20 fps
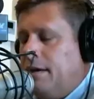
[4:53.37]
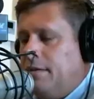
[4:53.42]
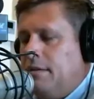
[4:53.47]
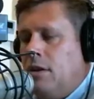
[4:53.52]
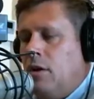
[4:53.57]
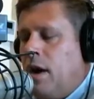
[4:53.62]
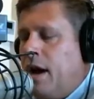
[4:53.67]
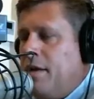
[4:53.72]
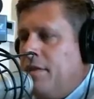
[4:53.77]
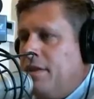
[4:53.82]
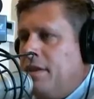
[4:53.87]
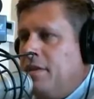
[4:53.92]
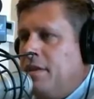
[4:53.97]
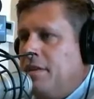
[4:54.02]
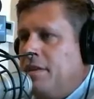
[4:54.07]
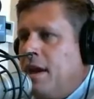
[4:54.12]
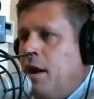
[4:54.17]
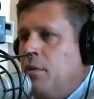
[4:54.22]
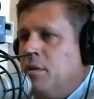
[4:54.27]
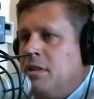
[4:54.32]
no, I think
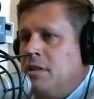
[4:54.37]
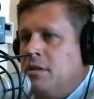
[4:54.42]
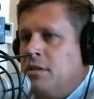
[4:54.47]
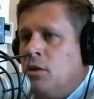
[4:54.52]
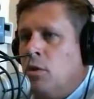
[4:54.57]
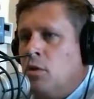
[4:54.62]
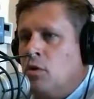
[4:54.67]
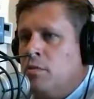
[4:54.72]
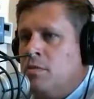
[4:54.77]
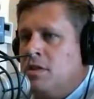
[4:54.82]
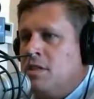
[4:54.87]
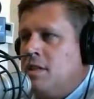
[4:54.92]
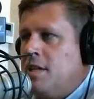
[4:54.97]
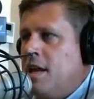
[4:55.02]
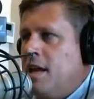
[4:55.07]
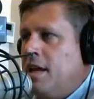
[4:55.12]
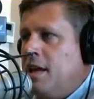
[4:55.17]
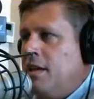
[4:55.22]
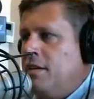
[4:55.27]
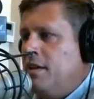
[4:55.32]
that was a total
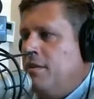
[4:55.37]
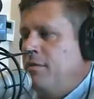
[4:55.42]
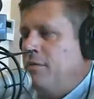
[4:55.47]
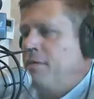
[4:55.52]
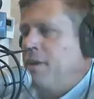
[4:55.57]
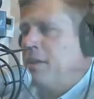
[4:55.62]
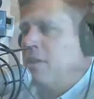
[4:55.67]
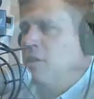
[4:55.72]
mistake. And the fact that